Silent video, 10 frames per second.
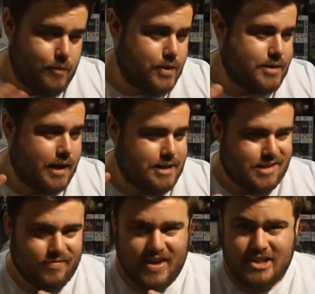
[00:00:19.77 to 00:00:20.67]
I'm always kind of
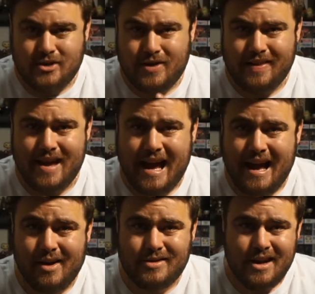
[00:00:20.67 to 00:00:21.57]
just vegging around the
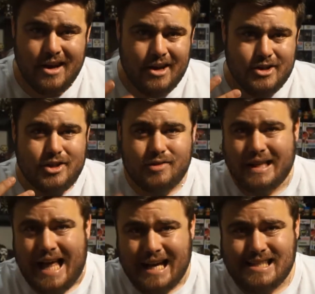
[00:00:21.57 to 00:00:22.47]
house, just
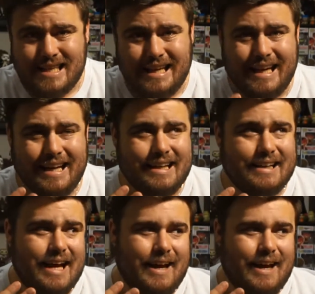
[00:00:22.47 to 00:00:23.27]
relaxing,